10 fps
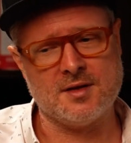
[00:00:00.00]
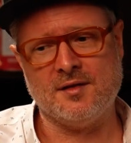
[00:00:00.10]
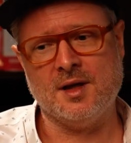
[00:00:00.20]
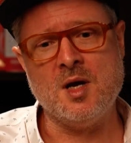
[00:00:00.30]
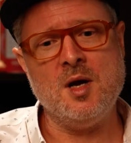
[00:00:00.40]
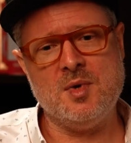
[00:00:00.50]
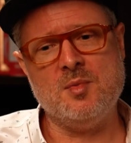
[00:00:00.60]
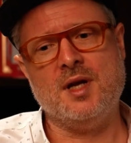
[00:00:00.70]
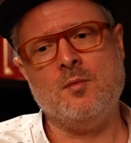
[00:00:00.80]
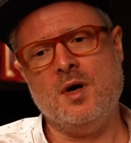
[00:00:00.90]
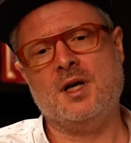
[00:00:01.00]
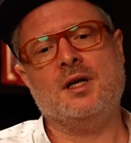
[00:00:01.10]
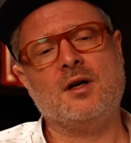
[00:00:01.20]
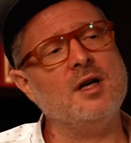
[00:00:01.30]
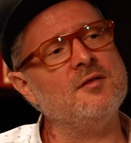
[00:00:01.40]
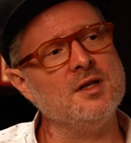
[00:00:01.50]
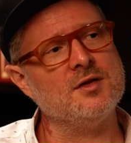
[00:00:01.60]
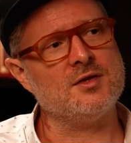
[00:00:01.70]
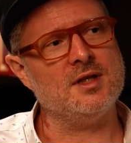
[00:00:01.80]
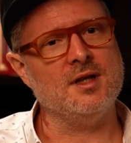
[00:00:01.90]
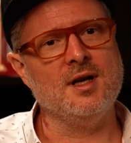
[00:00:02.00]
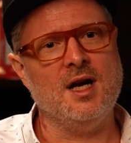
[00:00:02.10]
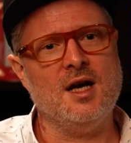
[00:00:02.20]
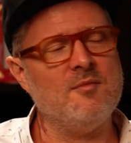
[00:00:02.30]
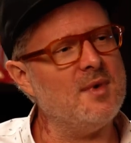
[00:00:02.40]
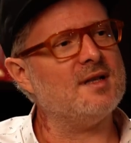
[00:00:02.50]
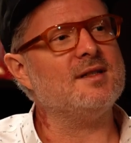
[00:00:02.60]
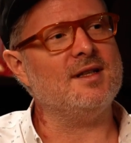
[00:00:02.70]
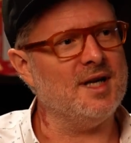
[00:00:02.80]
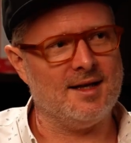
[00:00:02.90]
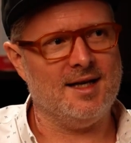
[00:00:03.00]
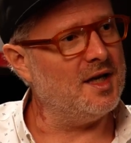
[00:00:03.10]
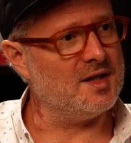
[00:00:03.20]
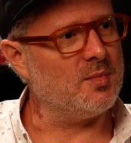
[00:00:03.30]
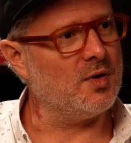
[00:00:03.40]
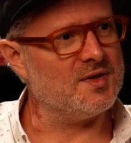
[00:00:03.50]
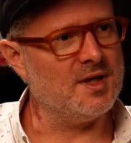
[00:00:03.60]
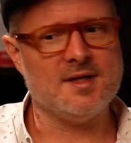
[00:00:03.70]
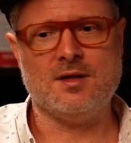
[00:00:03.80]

And I think people that work in the creative industry have mastered that as a process.